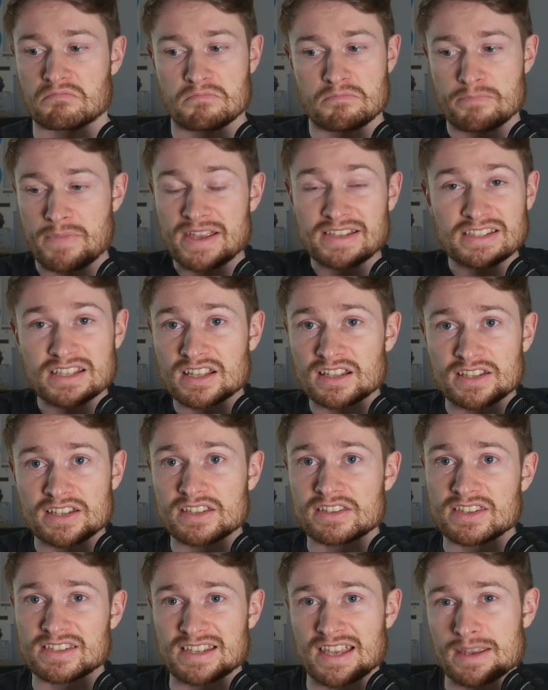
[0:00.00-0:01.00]
basically the
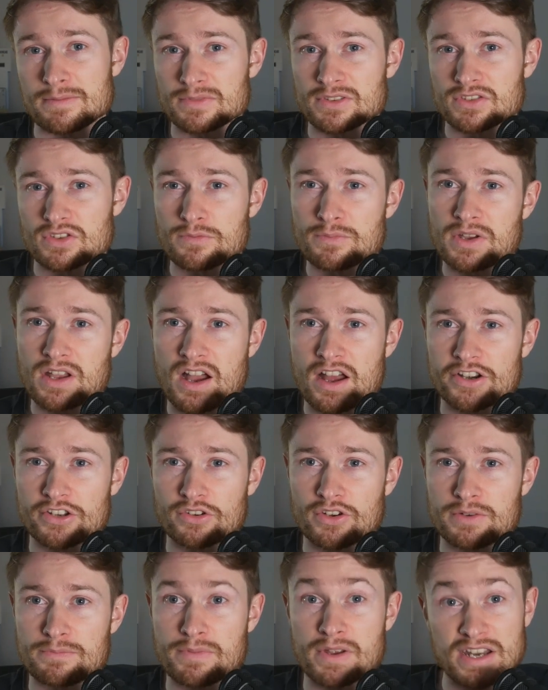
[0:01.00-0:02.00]
same as
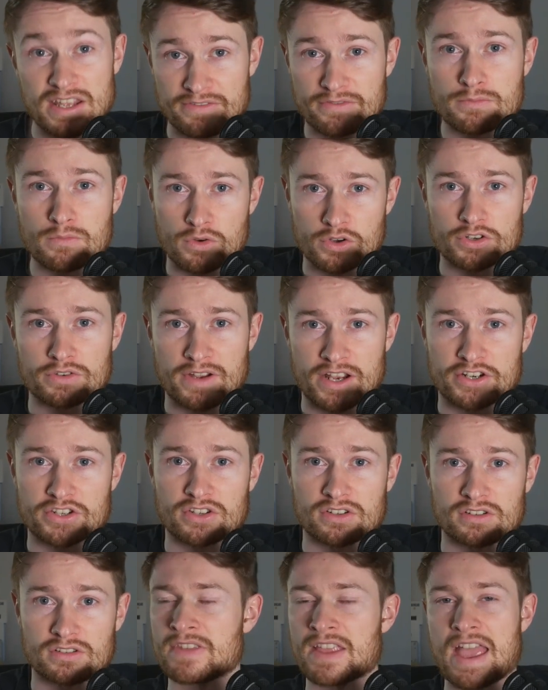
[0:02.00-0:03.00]
supercardioid, but even more
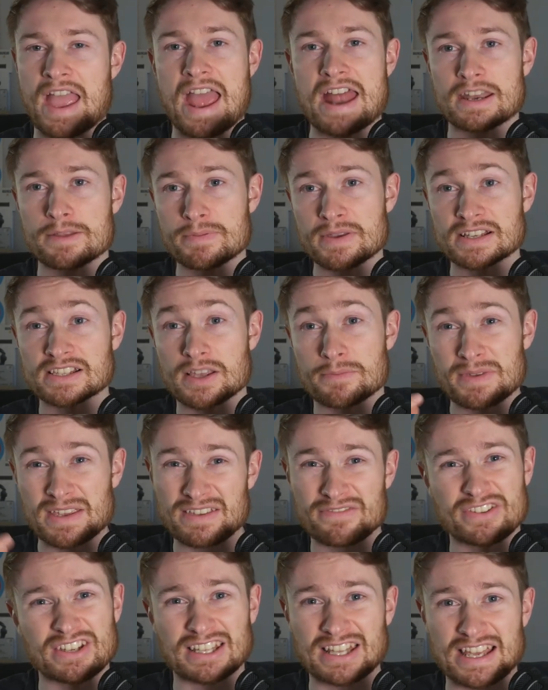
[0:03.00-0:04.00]
directional. And it picks up
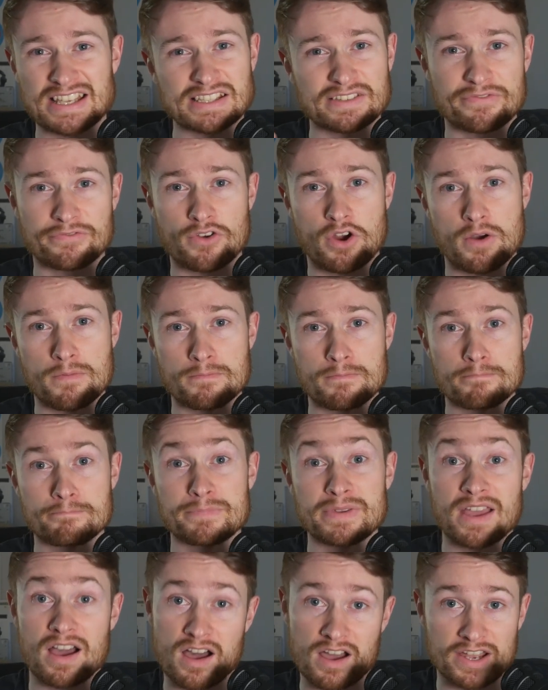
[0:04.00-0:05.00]
even less from
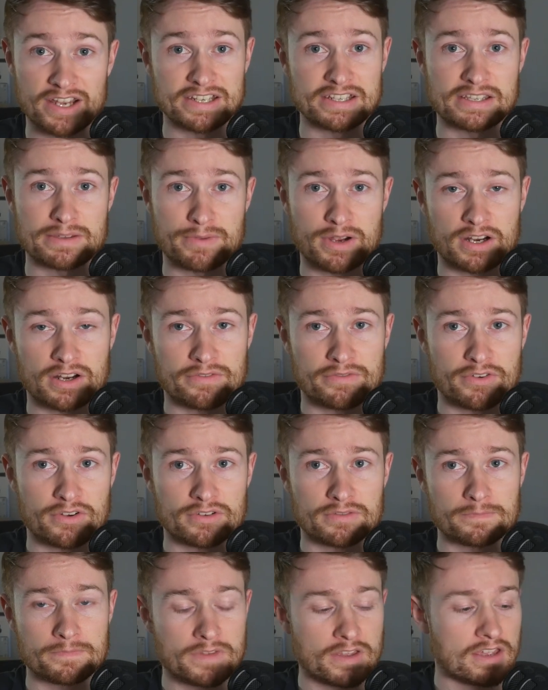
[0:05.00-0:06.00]
behind the microphone.
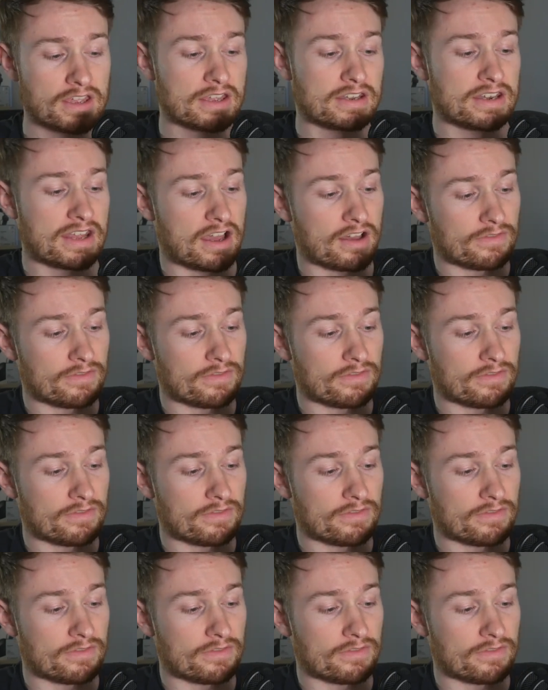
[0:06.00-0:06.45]
Now,